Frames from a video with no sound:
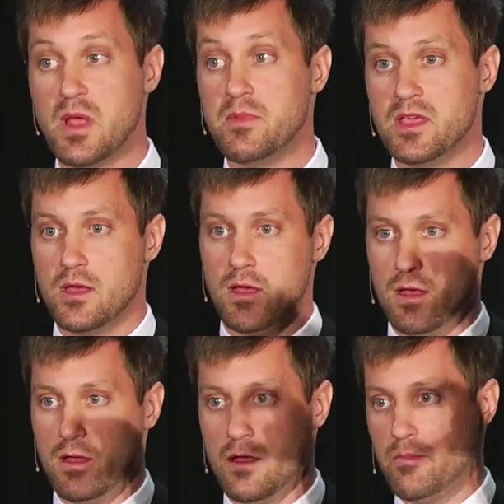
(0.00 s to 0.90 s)
maybe
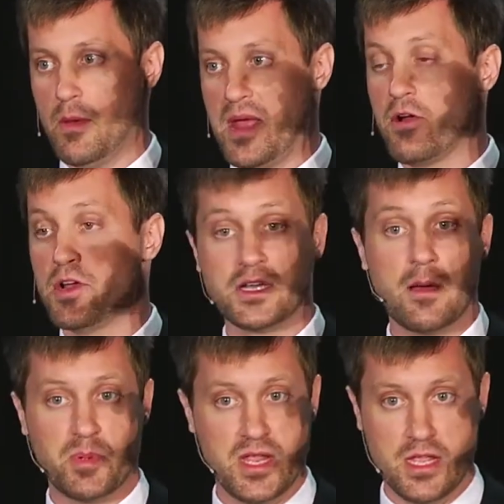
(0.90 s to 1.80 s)
a parent
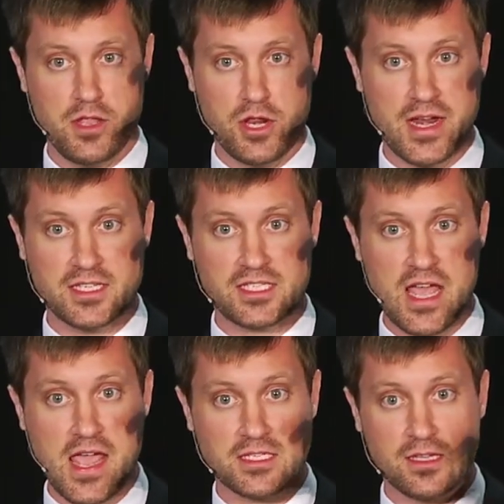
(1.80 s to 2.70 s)
company in the United
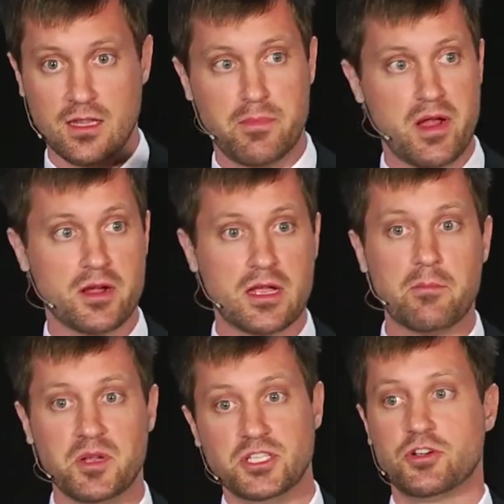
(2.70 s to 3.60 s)
States, and the parent
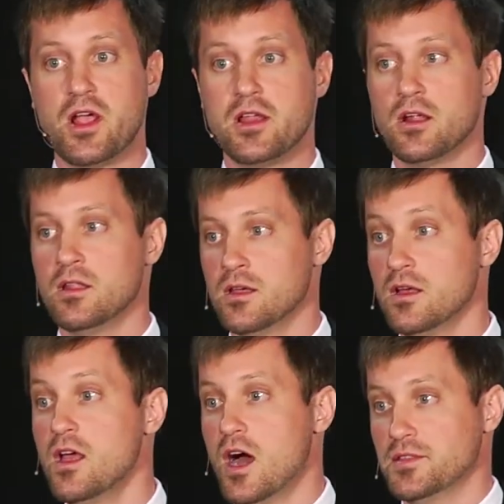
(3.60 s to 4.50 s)
company's traded on the
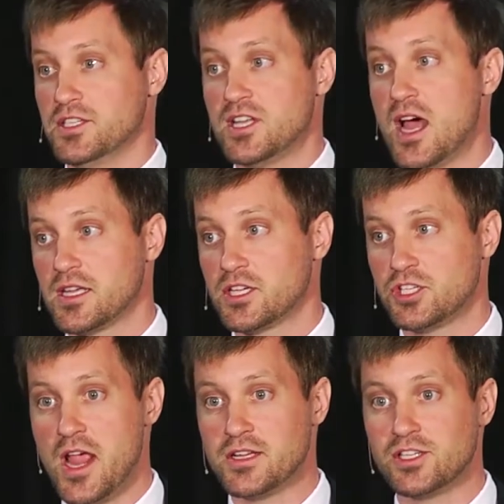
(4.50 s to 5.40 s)
stock
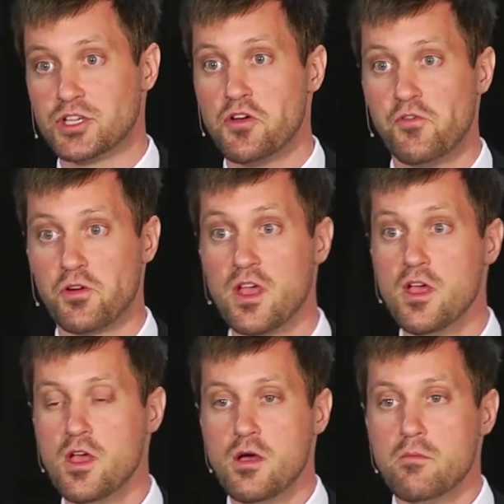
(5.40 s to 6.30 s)
exchange and so forth.
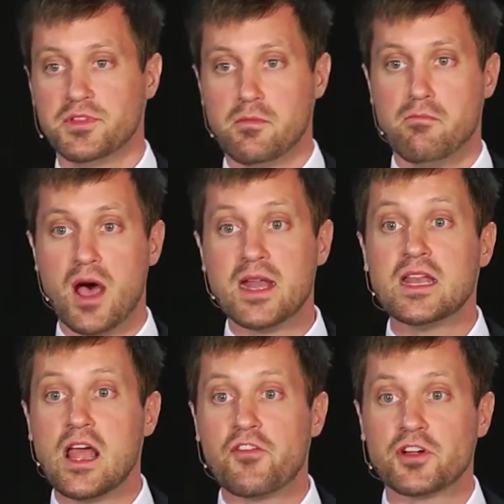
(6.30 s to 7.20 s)
But the money
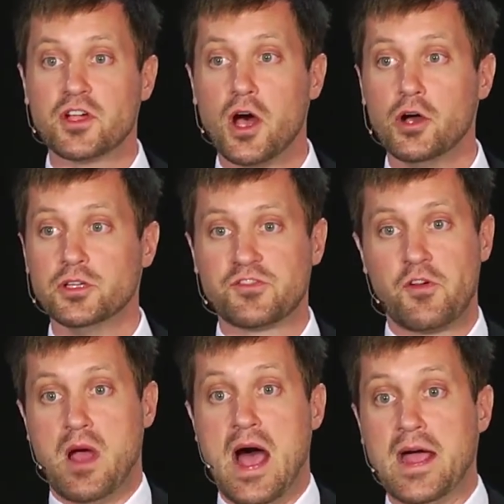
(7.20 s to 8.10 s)
never goes
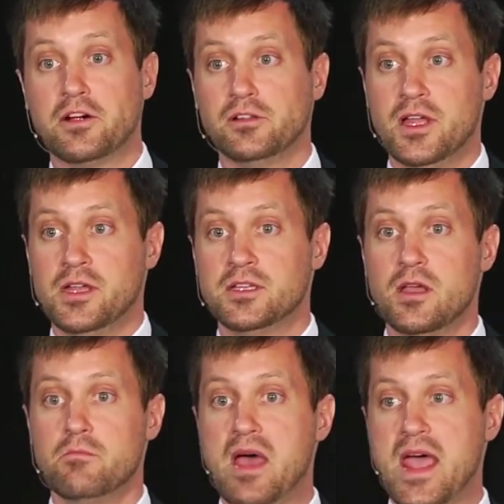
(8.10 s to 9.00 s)
from Ireland
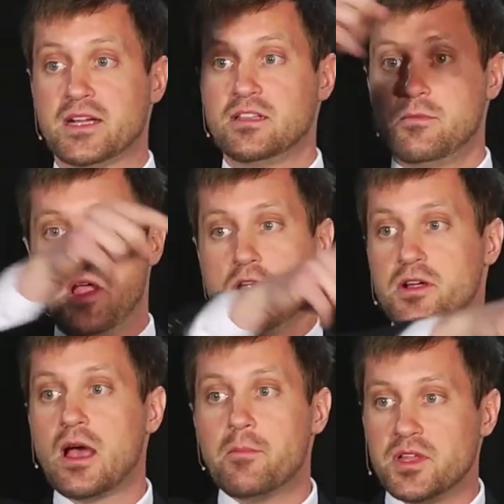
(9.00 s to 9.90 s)
back to the
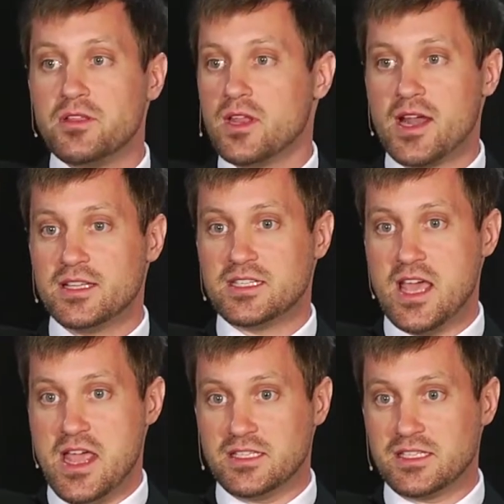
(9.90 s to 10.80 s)
parent company in the United
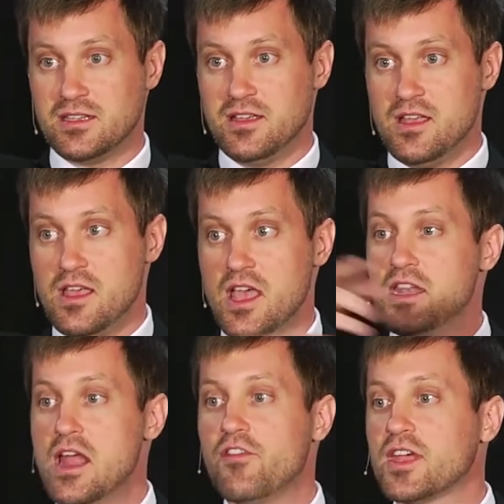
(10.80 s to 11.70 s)
States.
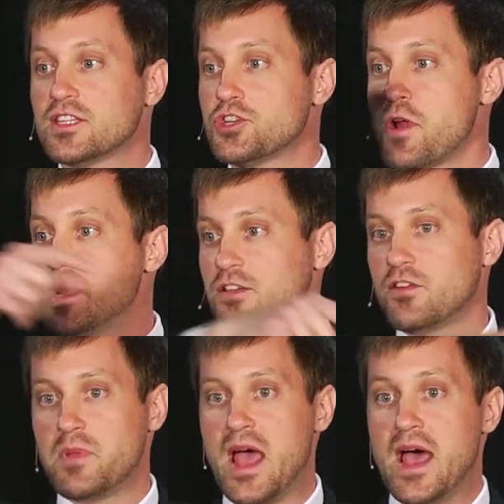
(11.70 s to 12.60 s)
It never gets
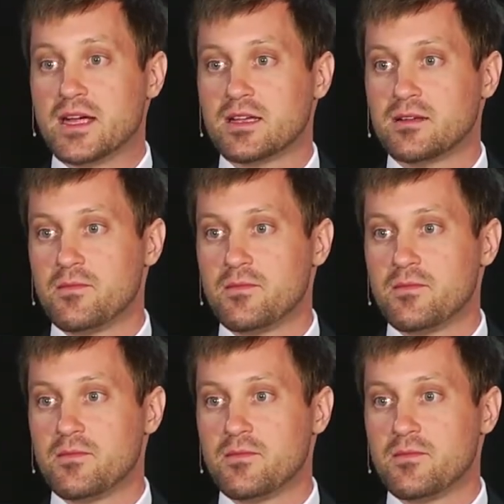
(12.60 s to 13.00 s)
transferred back.